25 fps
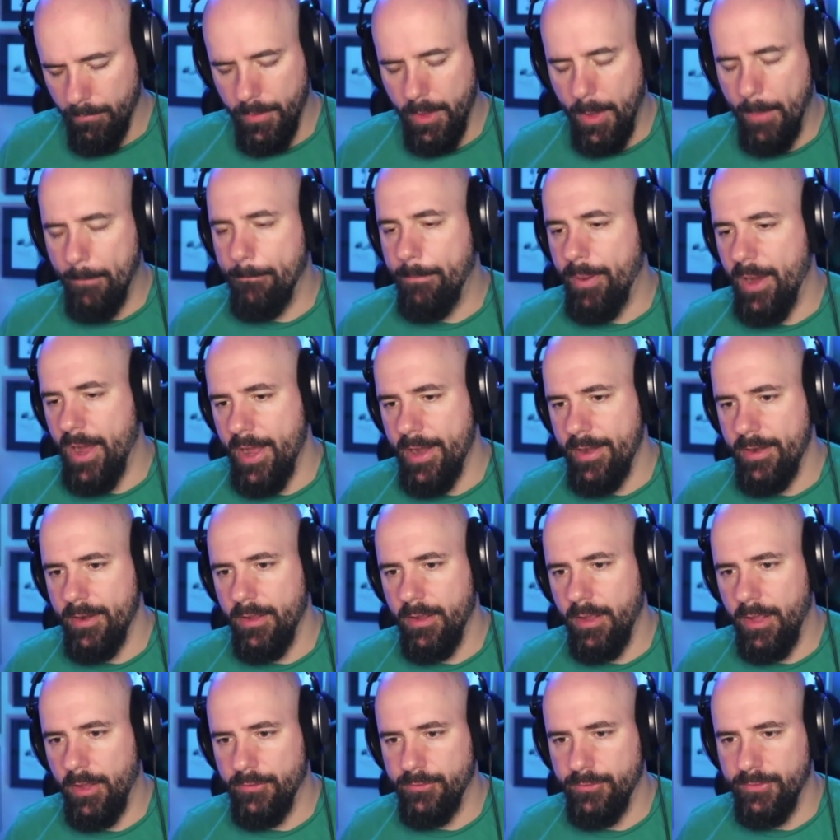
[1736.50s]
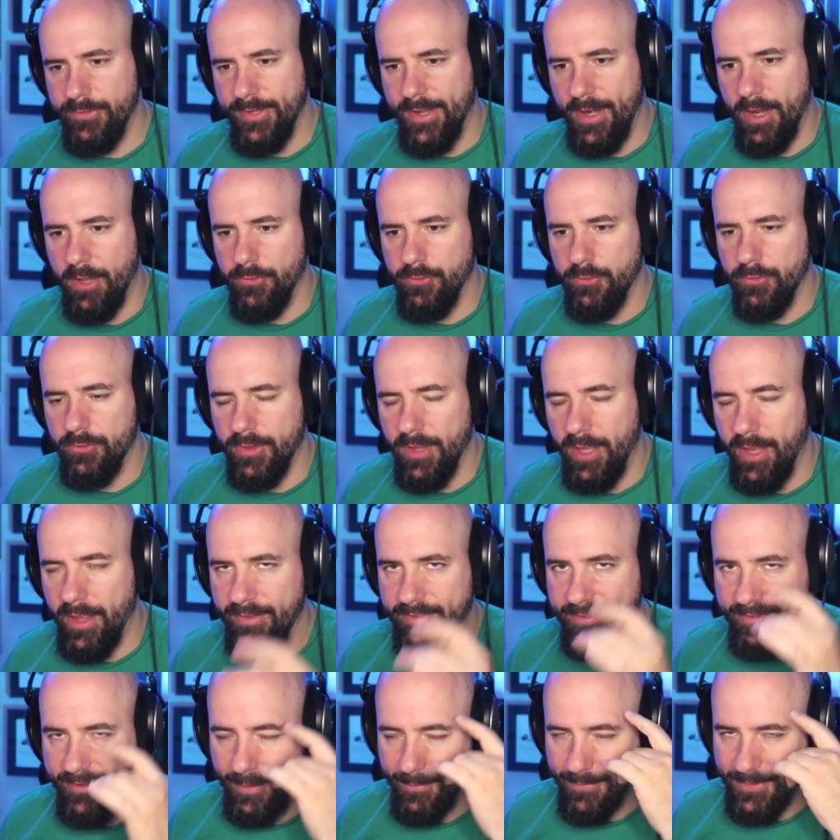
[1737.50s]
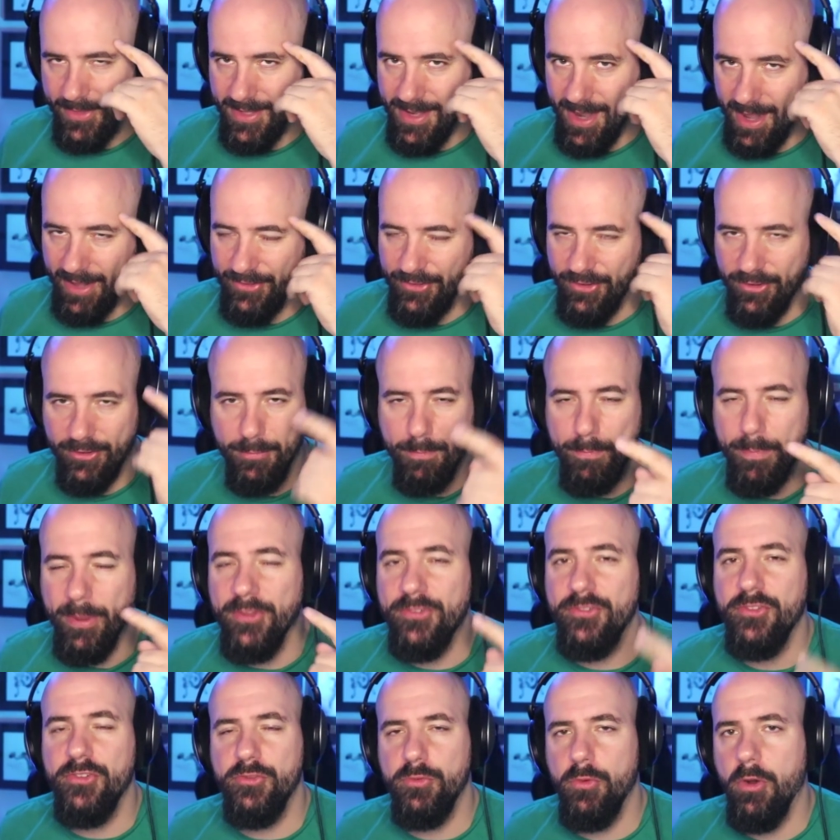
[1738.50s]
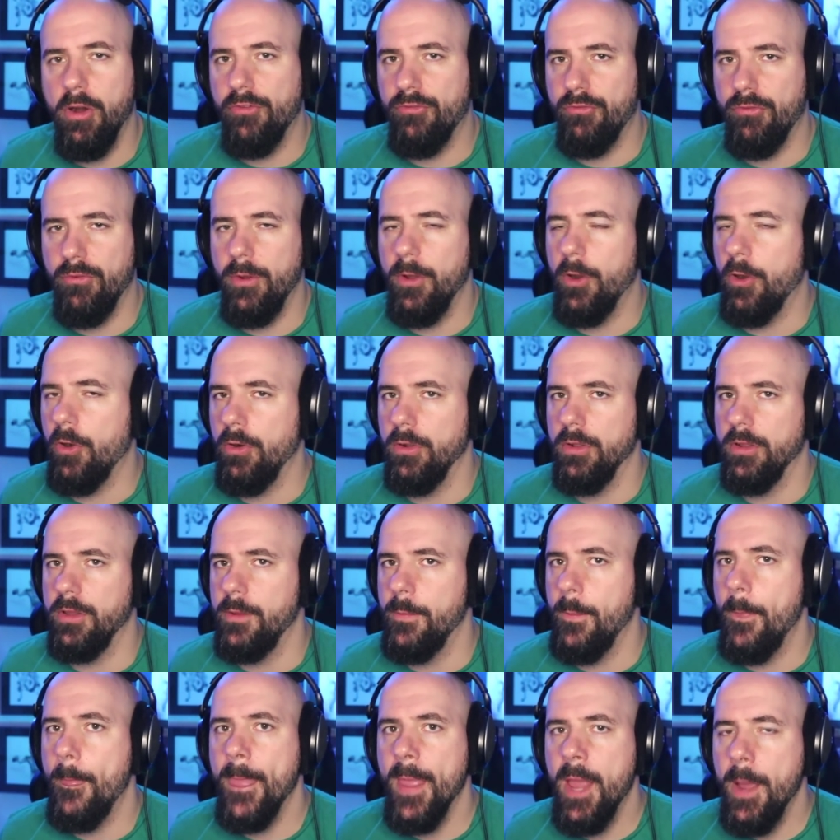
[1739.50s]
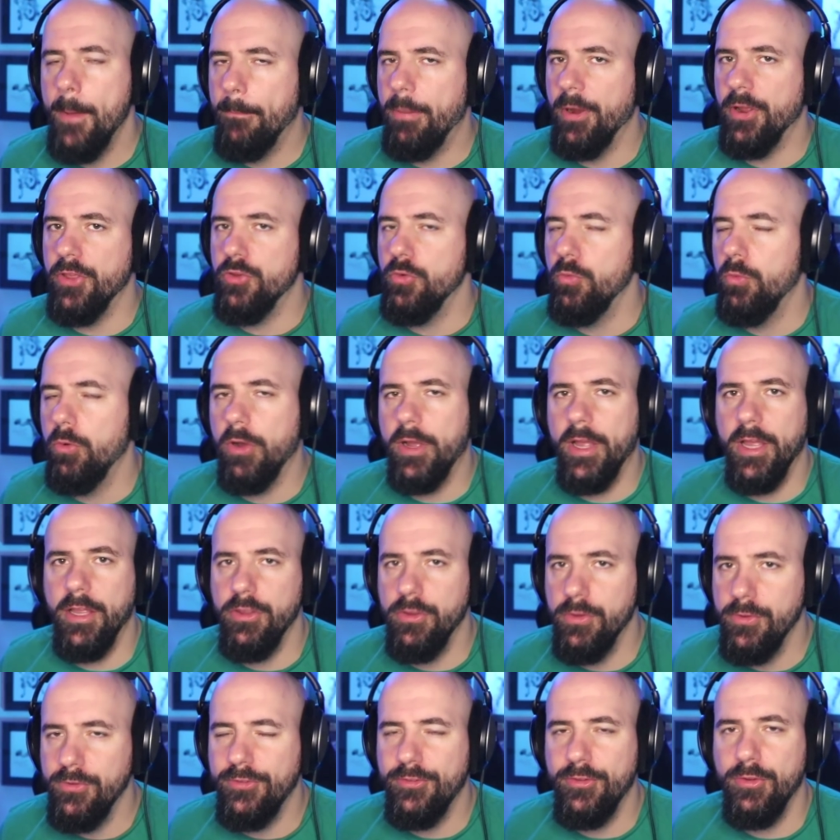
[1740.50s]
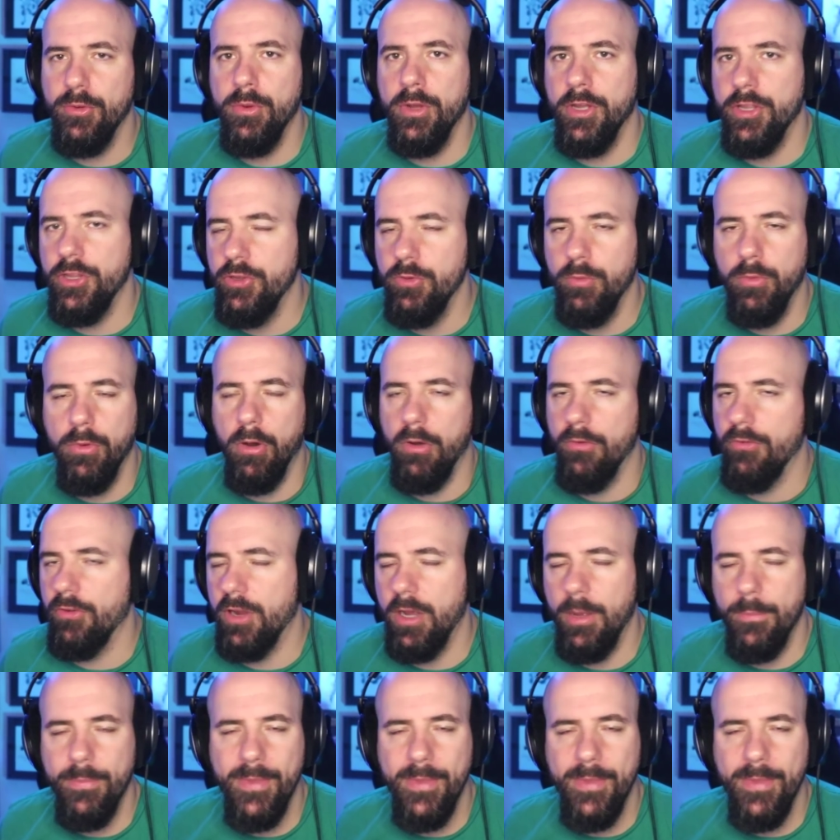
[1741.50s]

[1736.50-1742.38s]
But as you said, Adruski, it's something that just pisses you off early. But you will get used to it and you will overcome